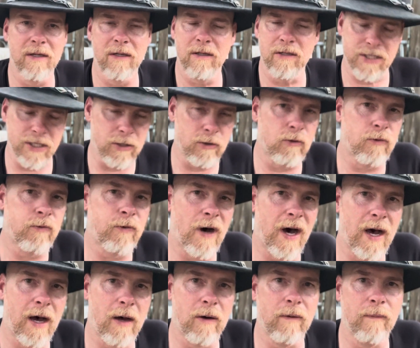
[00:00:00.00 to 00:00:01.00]
single
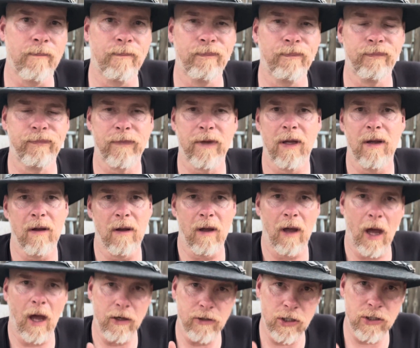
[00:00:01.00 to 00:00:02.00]
file,
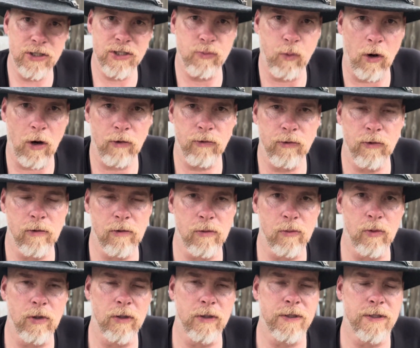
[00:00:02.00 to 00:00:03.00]
and you just walk through the
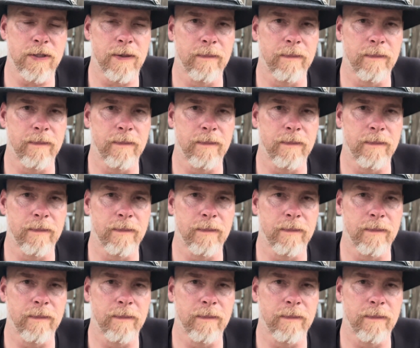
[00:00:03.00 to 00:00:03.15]
woods.